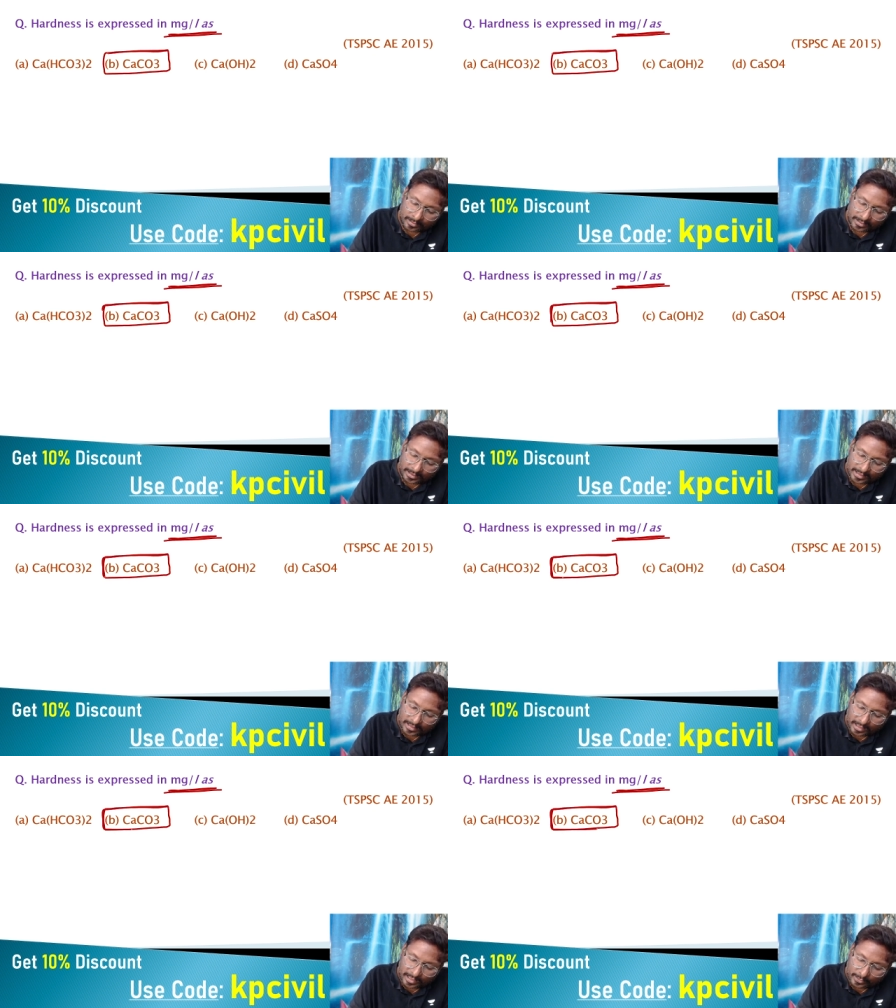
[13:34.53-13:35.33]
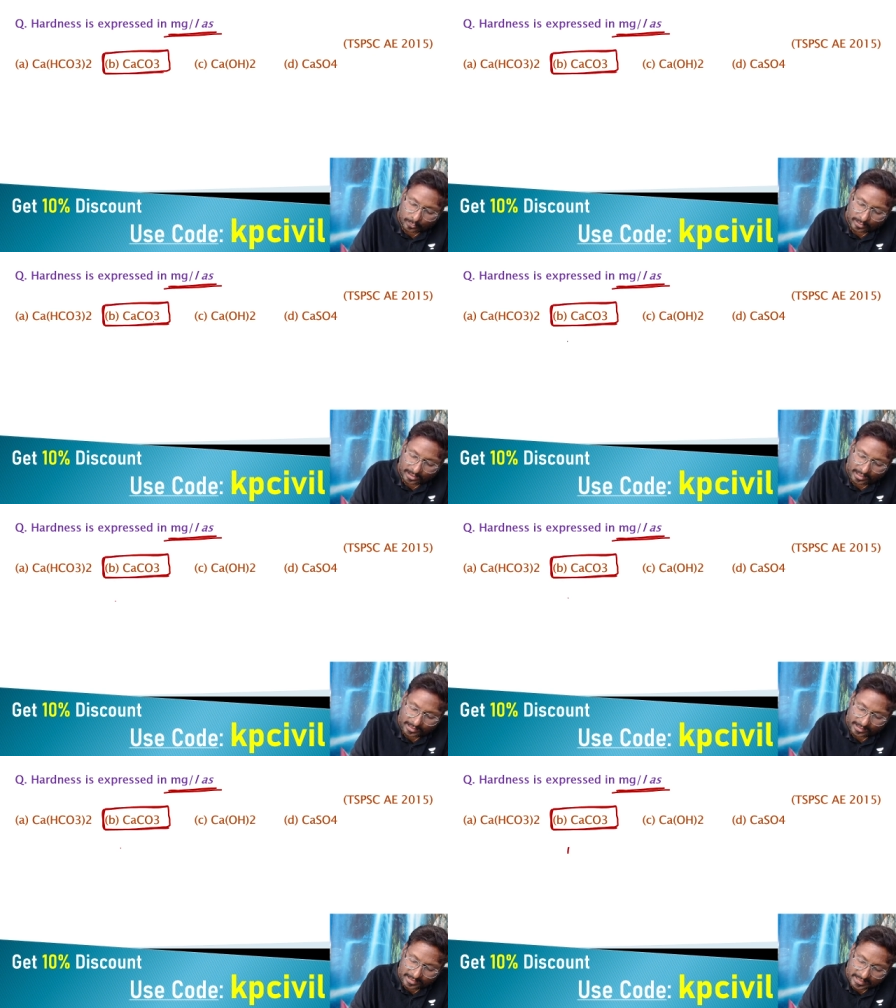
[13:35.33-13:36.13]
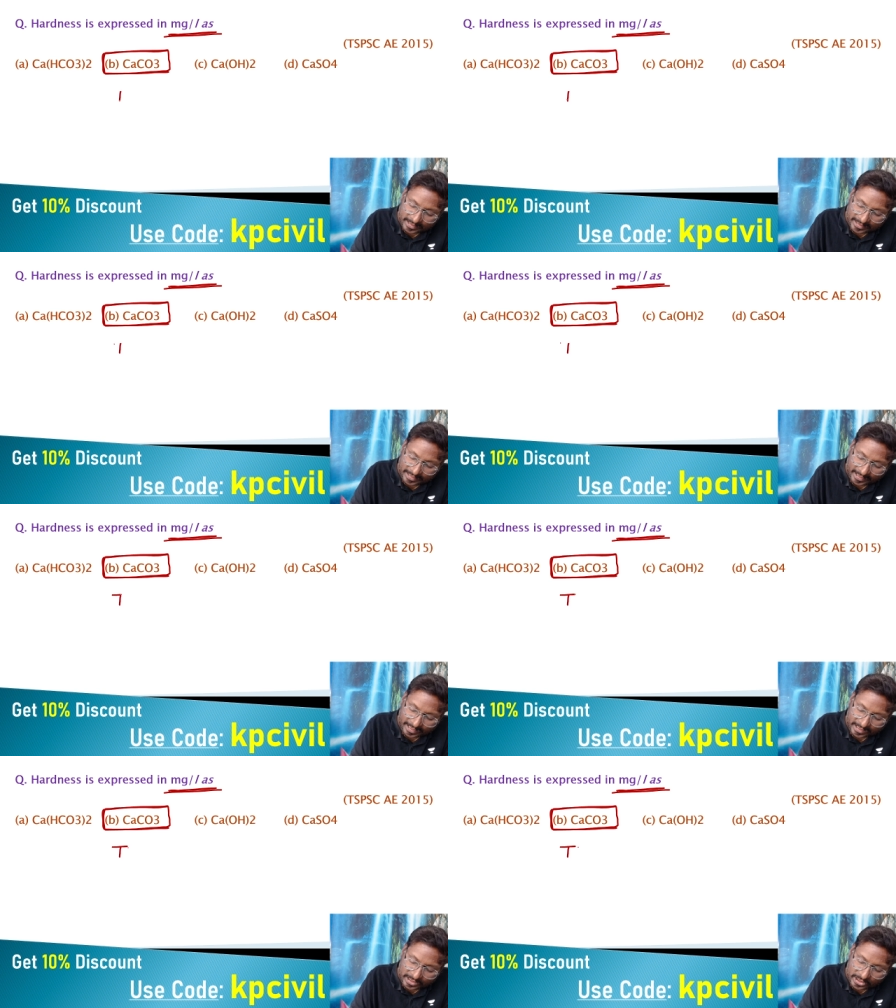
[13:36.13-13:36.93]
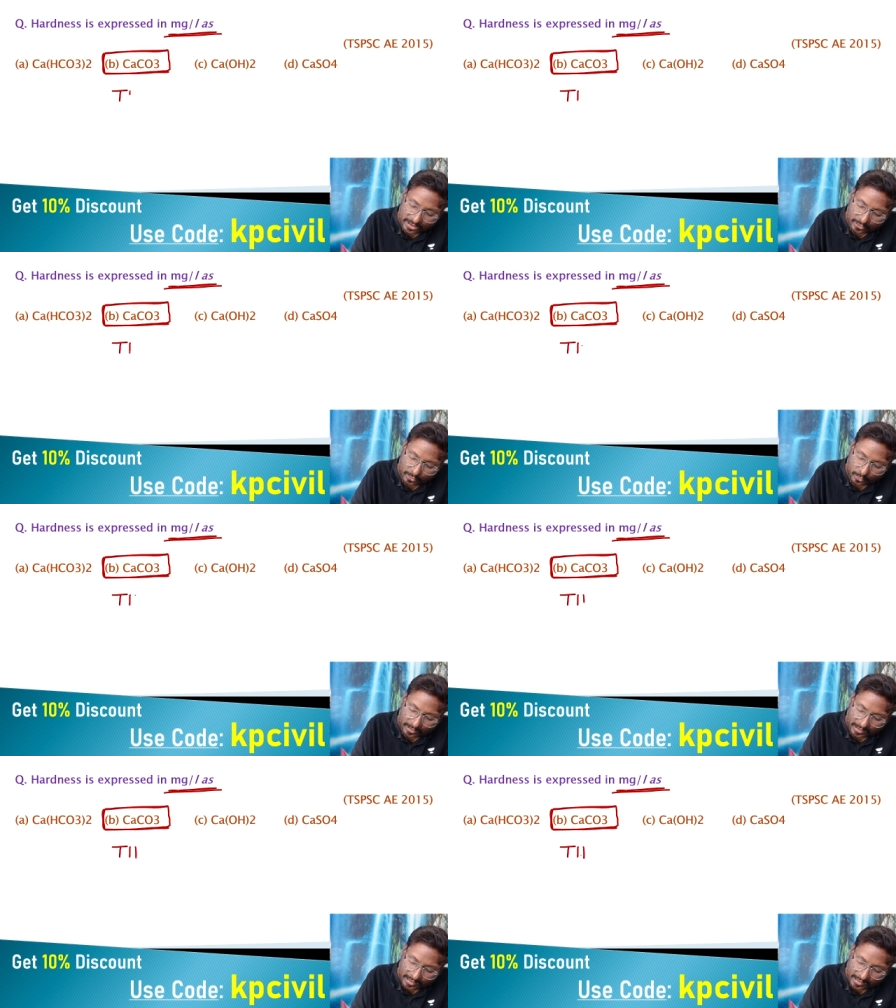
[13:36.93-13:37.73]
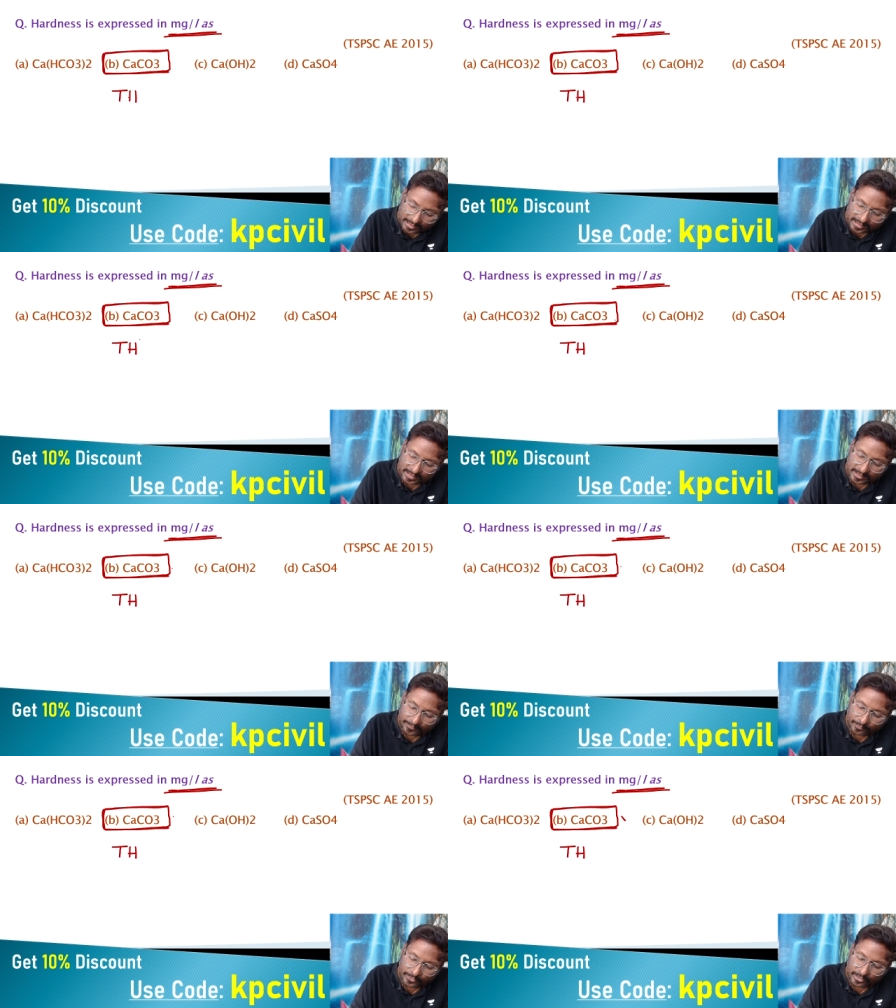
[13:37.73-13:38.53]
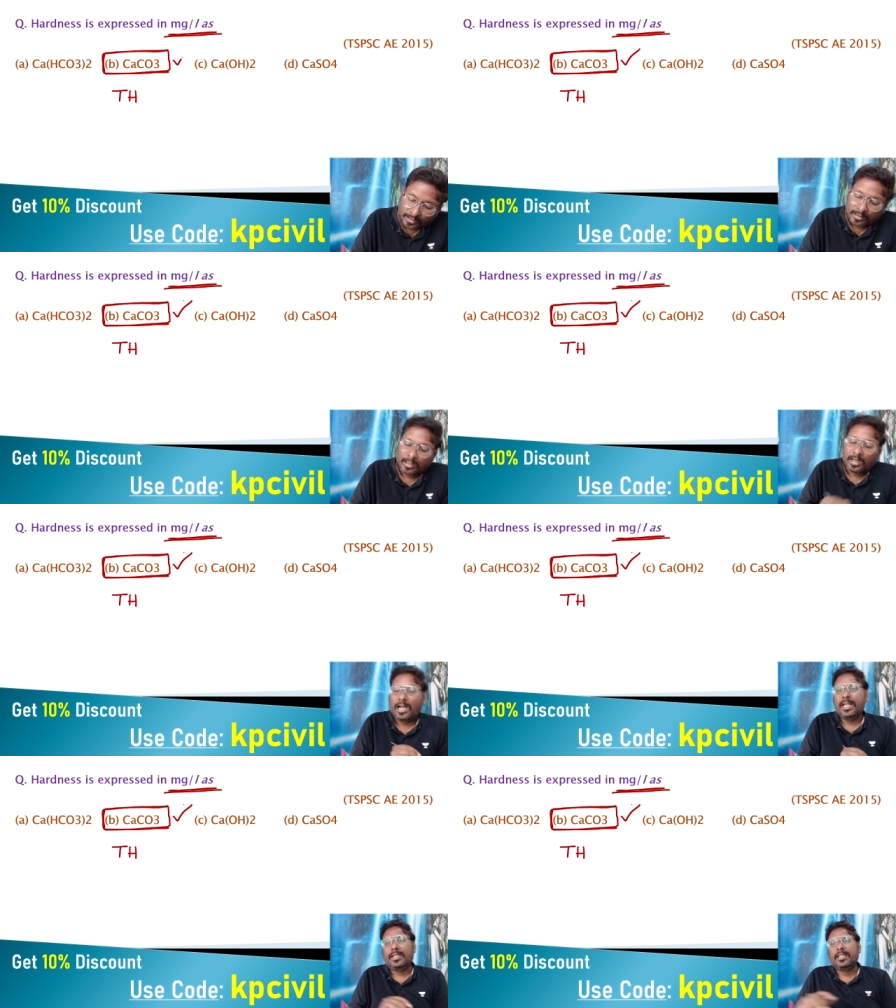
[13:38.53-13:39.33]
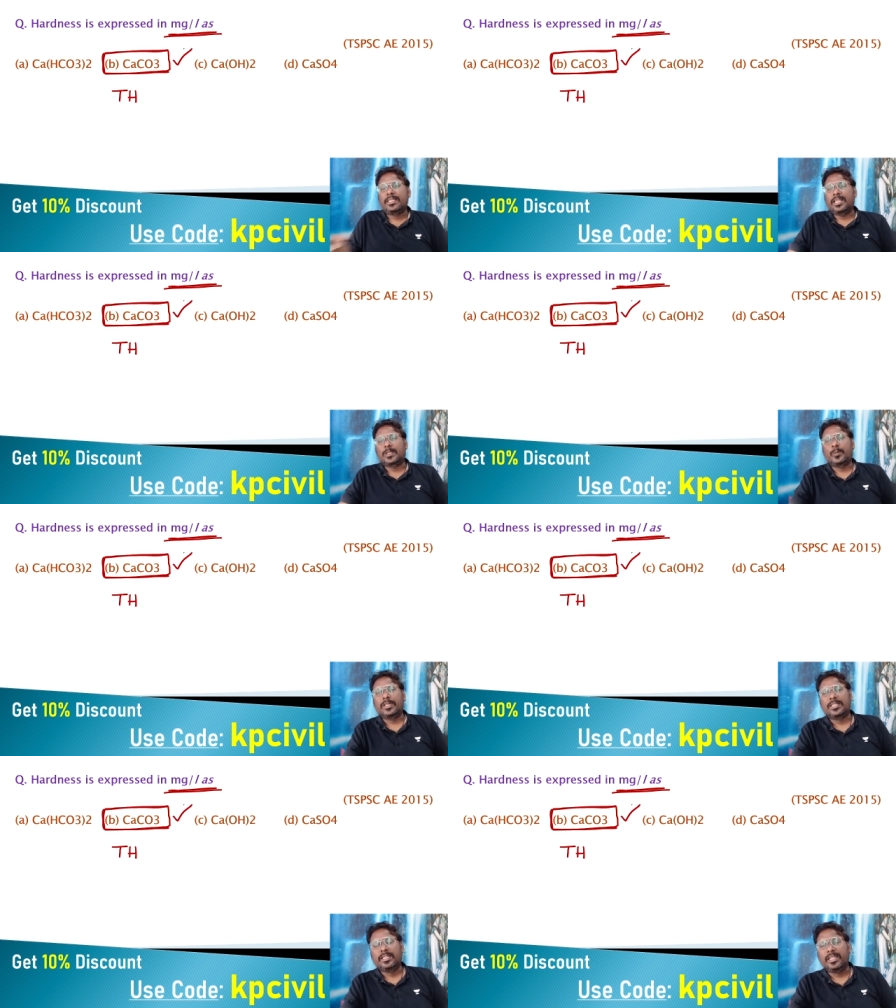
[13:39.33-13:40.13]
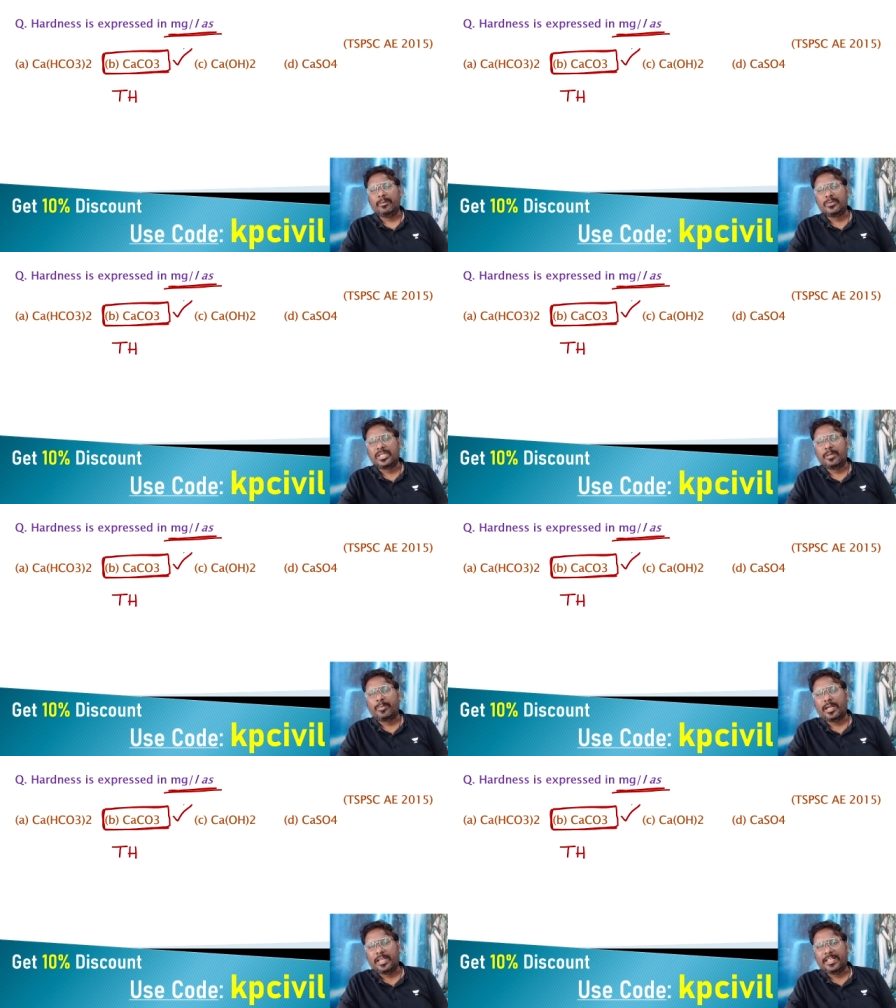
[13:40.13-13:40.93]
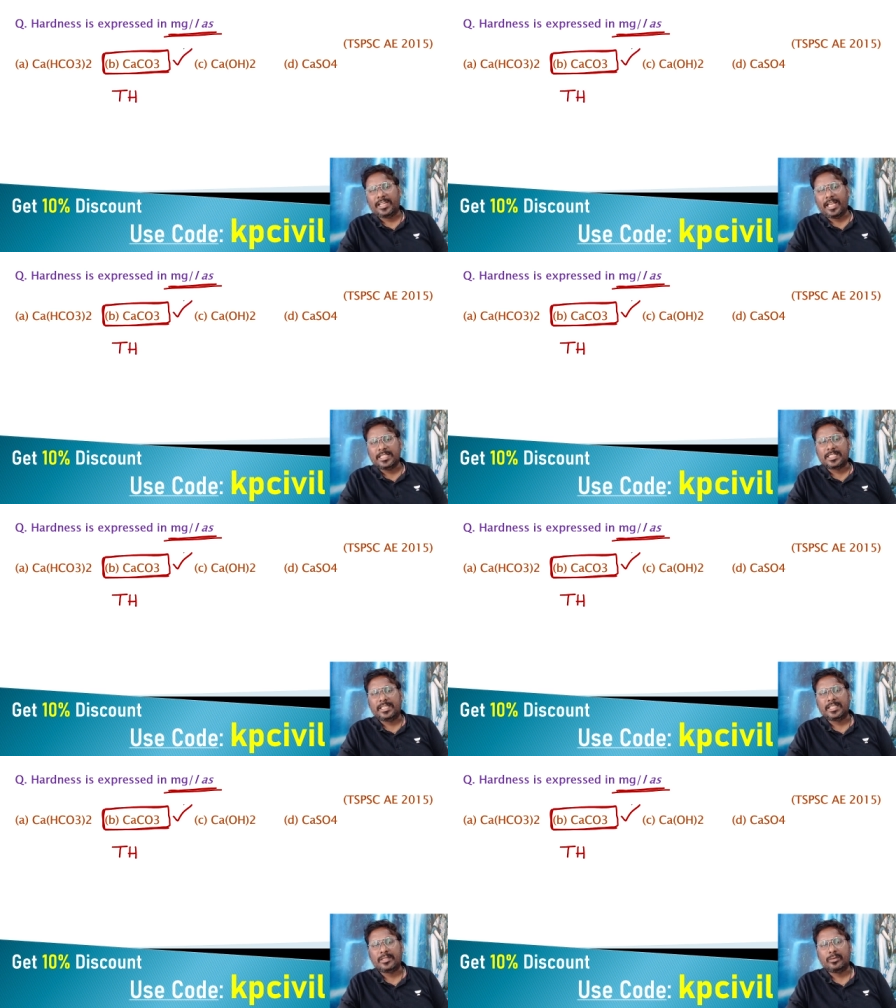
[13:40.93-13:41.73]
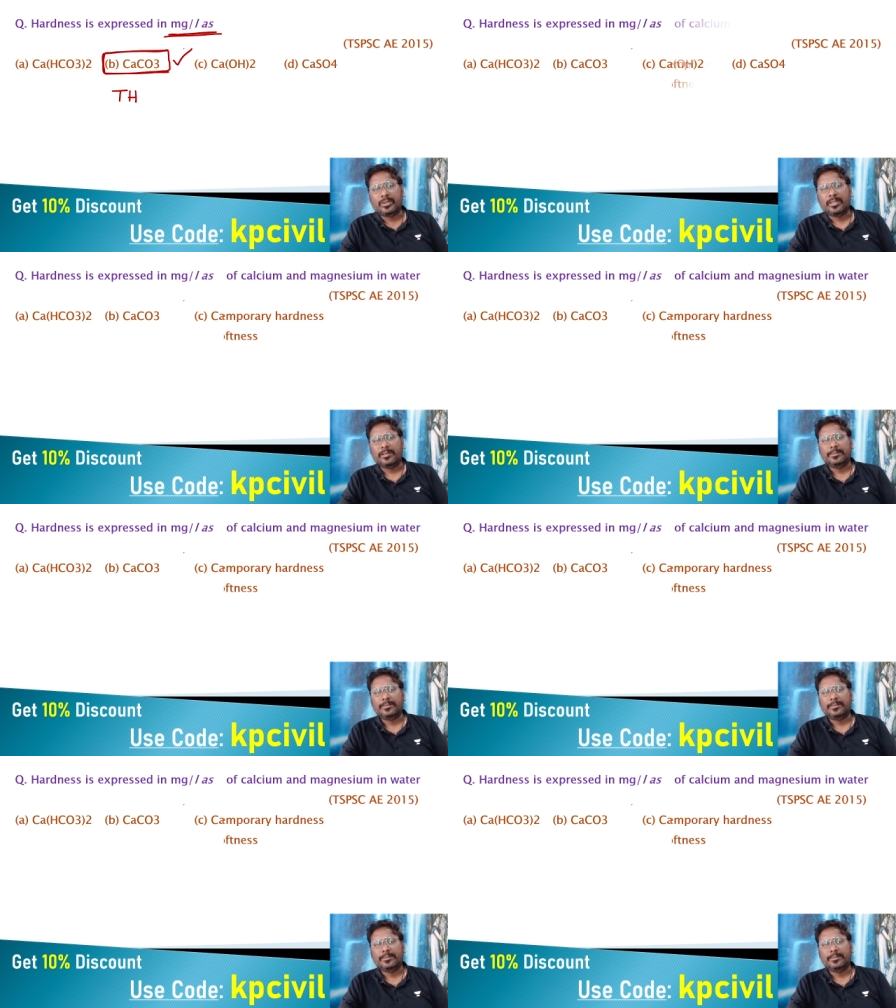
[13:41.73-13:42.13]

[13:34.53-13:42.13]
That is called total hardness na TH. Total hardness. Hardness expressed in mg per liter as CaCO3.